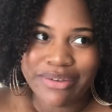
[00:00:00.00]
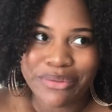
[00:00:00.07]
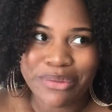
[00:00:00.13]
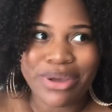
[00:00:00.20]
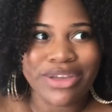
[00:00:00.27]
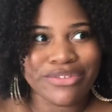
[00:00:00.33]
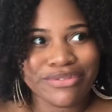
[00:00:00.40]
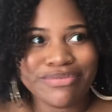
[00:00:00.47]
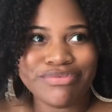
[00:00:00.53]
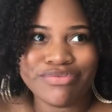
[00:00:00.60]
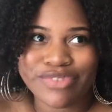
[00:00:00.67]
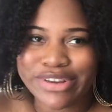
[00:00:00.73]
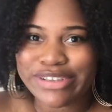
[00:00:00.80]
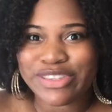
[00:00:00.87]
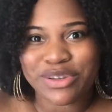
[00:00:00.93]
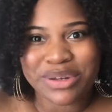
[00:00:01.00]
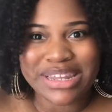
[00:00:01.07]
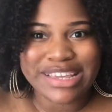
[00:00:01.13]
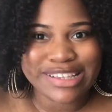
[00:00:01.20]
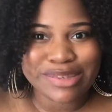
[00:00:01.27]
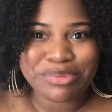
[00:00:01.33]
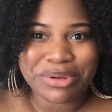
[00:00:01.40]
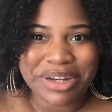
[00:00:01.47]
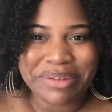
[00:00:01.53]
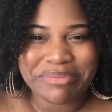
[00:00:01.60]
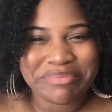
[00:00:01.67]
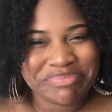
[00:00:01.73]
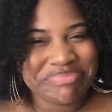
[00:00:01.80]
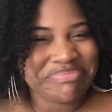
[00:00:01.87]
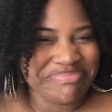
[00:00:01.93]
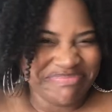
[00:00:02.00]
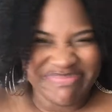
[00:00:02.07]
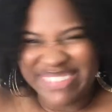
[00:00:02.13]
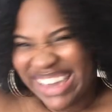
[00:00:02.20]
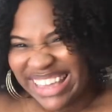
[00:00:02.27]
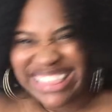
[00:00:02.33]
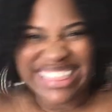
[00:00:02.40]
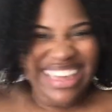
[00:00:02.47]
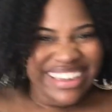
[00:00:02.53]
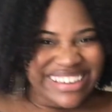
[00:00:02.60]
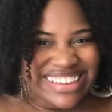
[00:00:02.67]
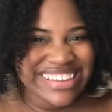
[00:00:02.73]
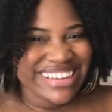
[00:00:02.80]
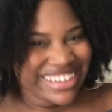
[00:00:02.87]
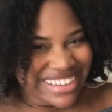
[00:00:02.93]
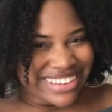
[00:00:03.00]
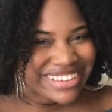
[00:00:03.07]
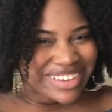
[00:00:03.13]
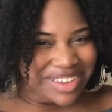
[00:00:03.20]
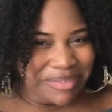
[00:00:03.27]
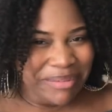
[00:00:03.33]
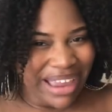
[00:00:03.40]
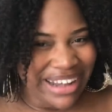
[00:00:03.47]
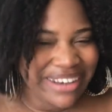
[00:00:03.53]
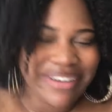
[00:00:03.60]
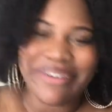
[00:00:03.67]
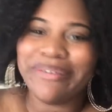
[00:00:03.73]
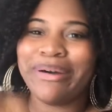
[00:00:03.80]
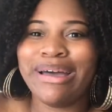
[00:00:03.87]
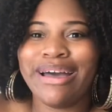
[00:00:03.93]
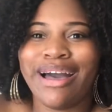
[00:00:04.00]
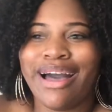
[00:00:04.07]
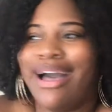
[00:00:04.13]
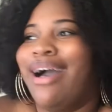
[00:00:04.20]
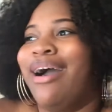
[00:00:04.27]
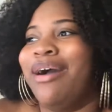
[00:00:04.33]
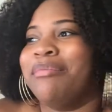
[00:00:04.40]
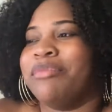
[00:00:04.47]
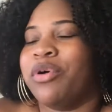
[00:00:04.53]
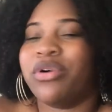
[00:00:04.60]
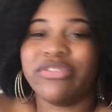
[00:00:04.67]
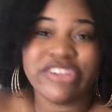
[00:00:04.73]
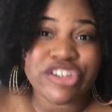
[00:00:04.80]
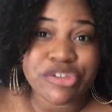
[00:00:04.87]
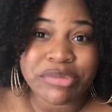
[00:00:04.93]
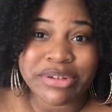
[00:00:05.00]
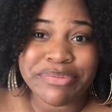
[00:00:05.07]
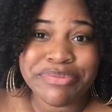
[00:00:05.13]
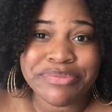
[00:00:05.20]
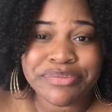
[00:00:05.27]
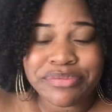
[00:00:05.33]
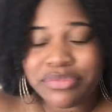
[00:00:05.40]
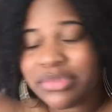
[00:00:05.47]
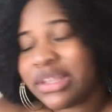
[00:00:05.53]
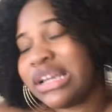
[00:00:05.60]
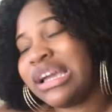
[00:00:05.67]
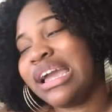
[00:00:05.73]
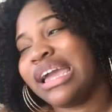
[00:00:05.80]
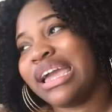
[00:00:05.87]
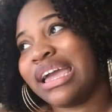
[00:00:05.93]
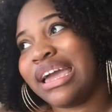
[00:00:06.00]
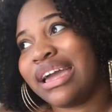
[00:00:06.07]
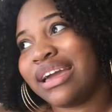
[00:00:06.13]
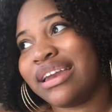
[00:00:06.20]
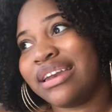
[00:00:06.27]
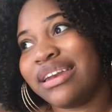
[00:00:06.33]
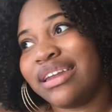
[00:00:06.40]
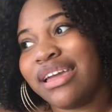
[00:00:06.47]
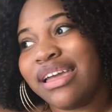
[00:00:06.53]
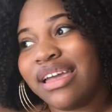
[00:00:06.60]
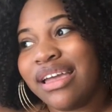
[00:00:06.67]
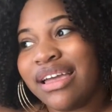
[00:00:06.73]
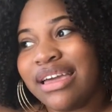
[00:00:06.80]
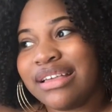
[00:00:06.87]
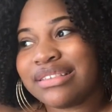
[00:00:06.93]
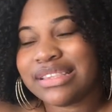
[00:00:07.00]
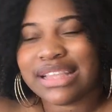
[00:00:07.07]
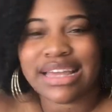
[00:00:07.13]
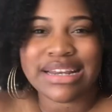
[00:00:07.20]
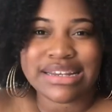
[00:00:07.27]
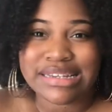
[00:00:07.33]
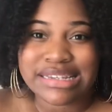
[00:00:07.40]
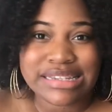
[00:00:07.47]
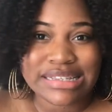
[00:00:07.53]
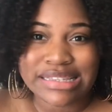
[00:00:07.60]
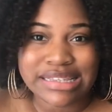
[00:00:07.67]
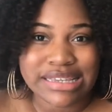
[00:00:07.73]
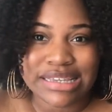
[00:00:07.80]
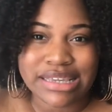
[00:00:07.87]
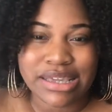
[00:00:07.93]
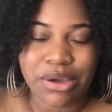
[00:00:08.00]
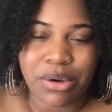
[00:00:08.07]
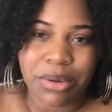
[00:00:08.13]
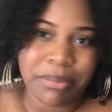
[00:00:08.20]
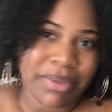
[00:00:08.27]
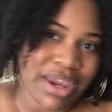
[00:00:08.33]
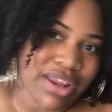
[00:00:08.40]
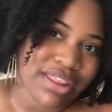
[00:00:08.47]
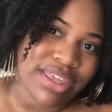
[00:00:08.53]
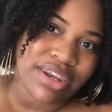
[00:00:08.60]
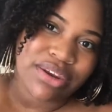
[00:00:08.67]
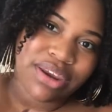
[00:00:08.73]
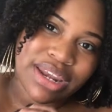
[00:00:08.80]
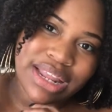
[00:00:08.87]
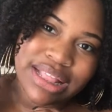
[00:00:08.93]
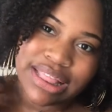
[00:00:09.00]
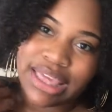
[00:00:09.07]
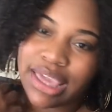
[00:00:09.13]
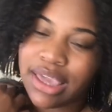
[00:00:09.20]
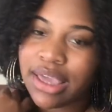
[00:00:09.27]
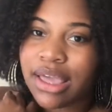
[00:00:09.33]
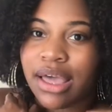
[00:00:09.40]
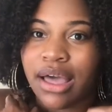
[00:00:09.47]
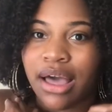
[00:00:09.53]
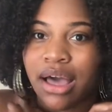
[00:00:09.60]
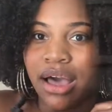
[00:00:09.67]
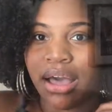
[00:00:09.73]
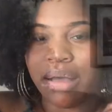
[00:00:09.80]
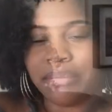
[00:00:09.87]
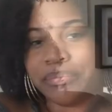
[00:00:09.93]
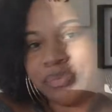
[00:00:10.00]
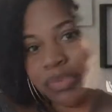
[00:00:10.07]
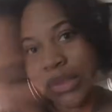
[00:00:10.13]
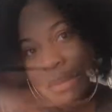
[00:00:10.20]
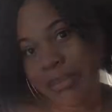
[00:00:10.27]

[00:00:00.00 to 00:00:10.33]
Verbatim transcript: what Versona is pretty I think you might know um, or Richmond and it's not in DC or Maryland or anything um,